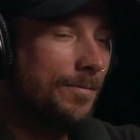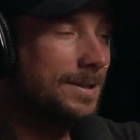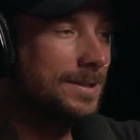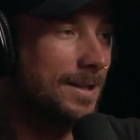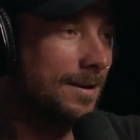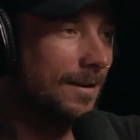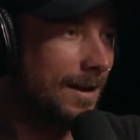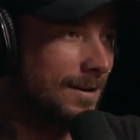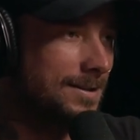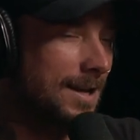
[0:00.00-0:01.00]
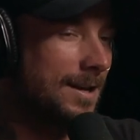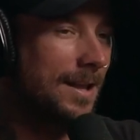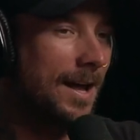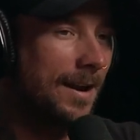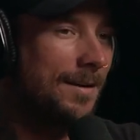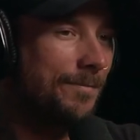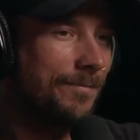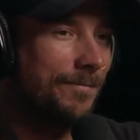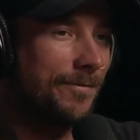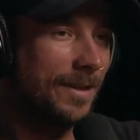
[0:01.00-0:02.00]
but still like setting that up
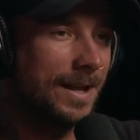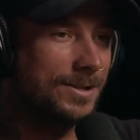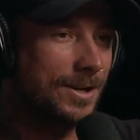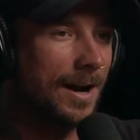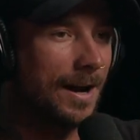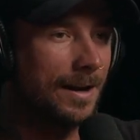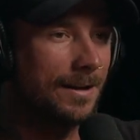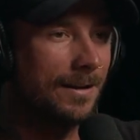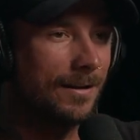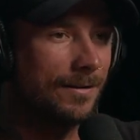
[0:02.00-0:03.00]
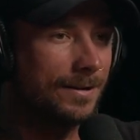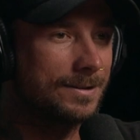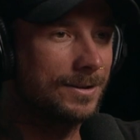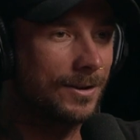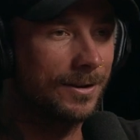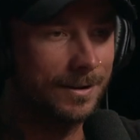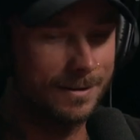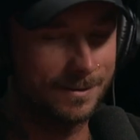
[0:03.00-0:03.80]
for that shot, you know, it took